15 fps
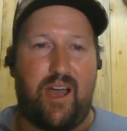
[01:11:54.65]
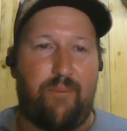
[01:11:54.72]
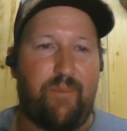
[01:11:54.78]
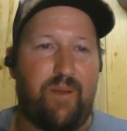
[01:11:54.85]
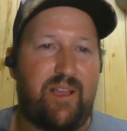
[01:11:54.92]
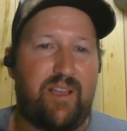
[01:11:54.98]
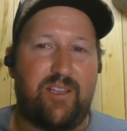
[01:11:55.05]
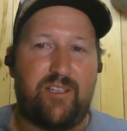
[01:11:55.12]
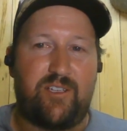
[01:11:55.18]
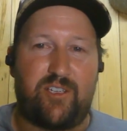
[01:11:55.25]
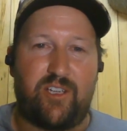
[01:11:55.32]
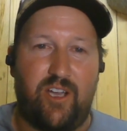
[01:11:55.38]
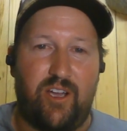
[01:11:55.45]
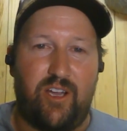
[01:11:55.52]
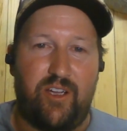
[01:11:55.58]
So
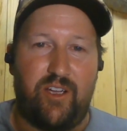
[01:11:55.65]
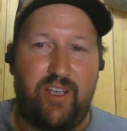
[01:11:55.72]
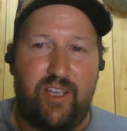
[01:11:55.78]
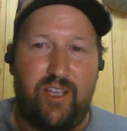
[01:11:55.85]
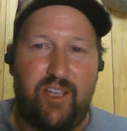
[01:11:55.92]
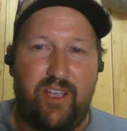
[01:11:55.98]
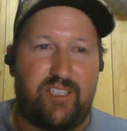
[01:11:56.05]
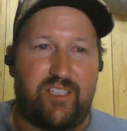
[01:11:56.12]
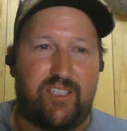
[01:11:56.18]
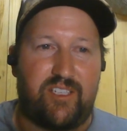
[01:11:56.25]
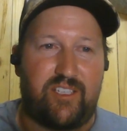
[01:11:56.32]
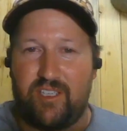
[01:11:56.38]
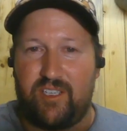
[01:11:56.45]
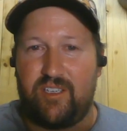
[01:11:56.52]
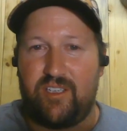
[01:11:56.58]
hence the
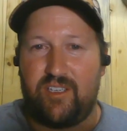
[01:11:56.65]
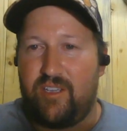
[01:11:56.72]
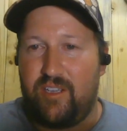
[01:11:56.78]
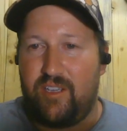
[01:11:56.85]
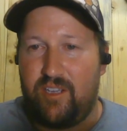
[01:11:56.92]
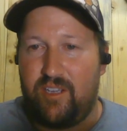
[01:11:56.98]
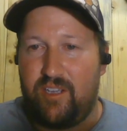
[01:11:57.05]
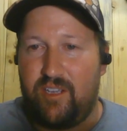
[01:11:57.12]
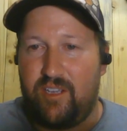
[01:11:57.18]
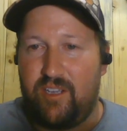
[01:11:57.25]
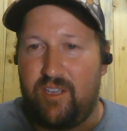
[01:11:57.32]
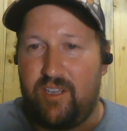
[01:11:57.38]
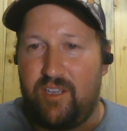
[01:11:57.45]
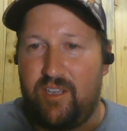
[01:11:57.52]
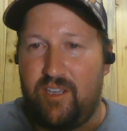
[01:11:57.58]
reason, if they
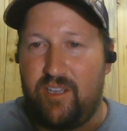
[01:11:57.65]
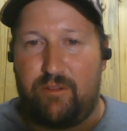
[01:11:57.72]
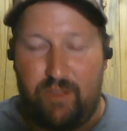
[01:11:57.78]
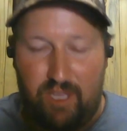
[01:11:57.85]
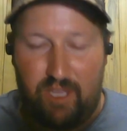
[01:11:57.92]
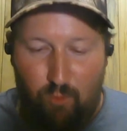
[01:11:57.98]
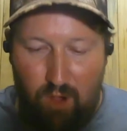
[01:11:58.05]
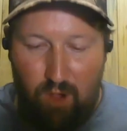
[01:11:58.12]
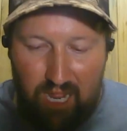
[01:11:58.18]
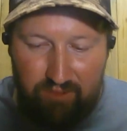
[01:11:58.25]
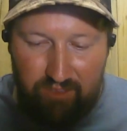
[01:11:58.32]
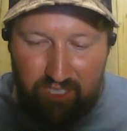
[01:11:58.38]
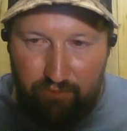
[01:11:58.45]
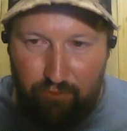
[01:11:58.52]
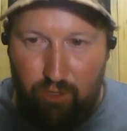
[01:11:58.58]
come out with their wives,
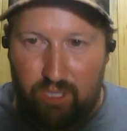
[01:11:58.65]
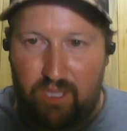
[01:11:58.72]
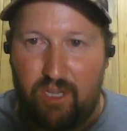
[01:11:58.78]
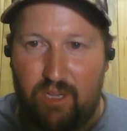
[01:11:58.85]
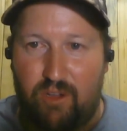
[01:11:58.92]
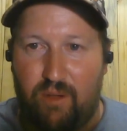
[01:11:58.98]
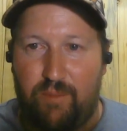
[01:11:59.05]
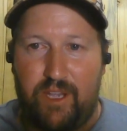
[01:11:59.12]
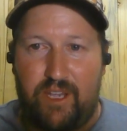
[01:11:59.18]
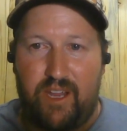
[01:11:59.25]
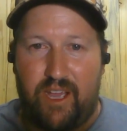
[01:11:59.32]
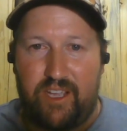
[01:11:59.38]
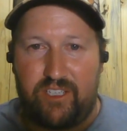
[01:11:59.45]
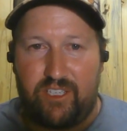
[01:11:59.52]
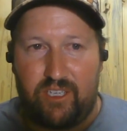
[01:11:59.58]
they've got the
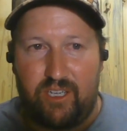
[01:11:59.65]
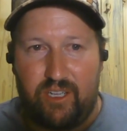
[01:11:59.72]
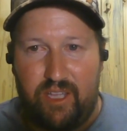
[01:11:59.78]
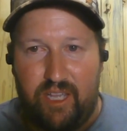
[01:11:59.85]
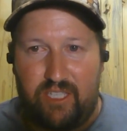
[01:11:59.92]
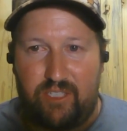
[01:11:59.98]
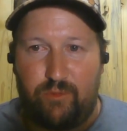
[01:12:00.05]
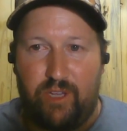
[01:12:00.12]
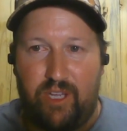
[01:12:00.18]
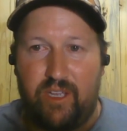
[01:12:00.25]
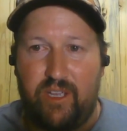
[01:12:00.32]
accommodation, and that's where